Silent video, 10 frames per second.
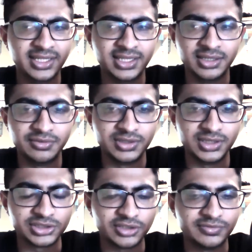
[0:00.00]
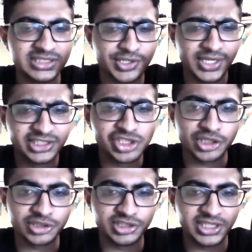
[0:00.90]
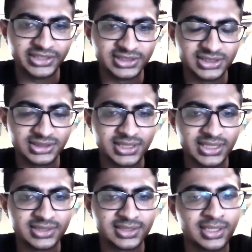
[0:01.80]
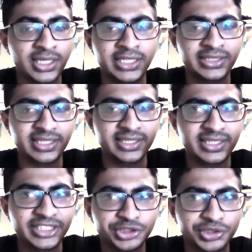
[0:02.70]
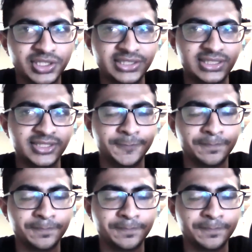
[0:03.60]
in the works of these great structural engineers is they integrated